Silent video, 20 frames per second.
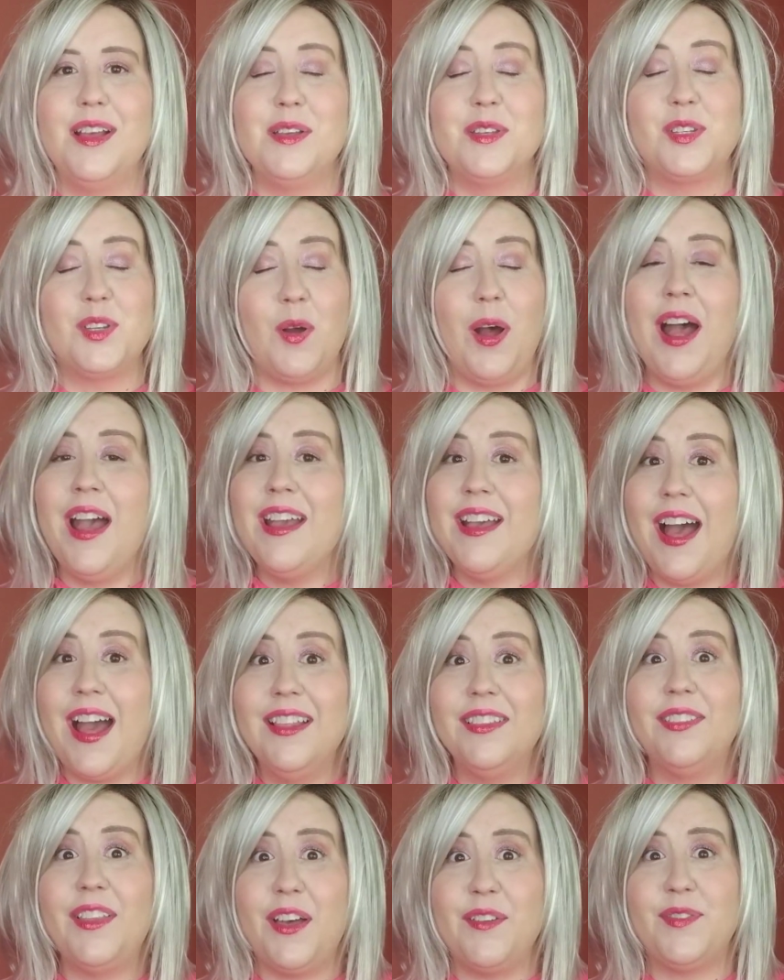So I
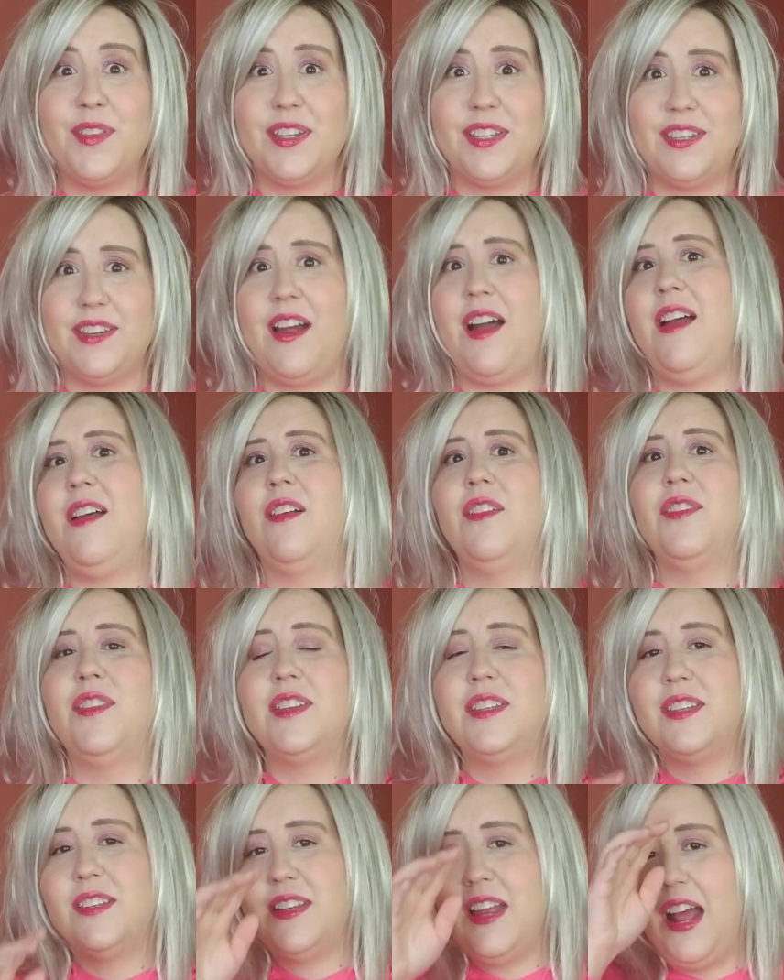love this style.
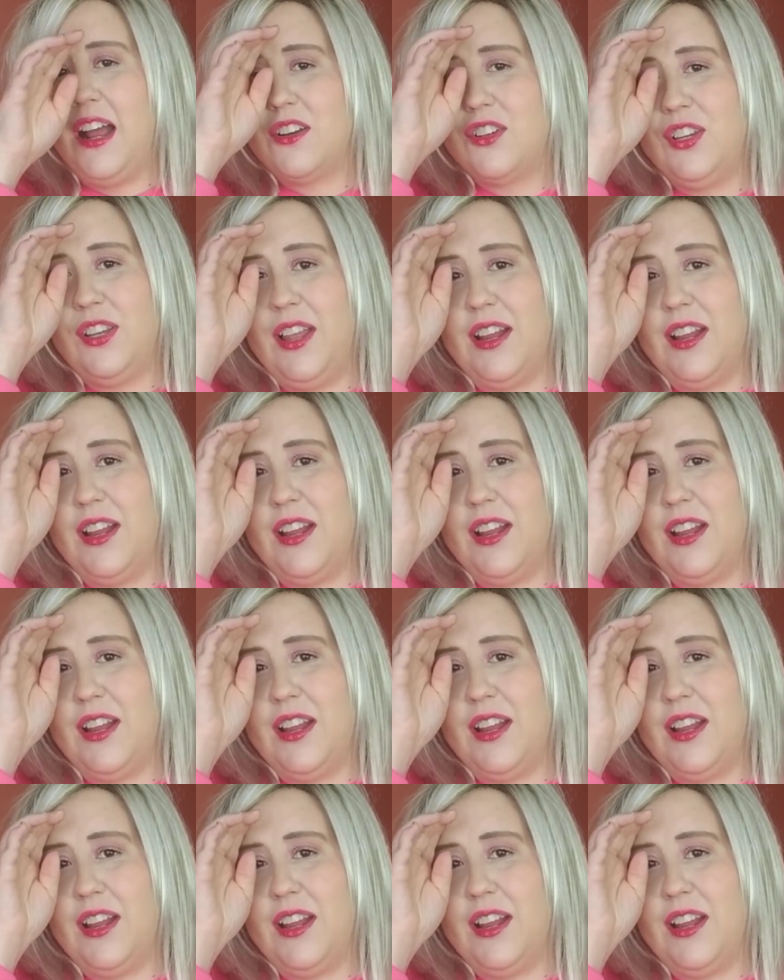This is actually,